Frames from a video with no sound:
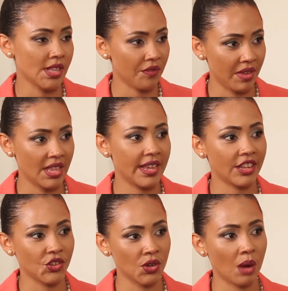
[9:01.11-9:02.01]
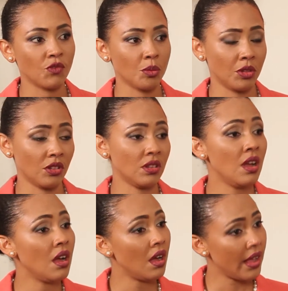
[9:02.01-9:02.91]
that really get you comfortable
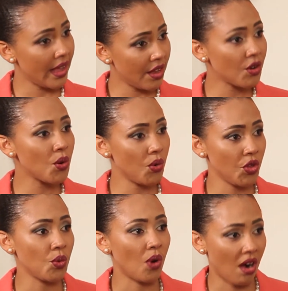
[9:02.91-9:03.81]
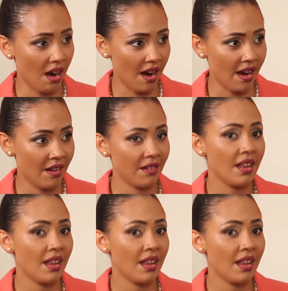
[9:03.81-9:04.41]
in who you are,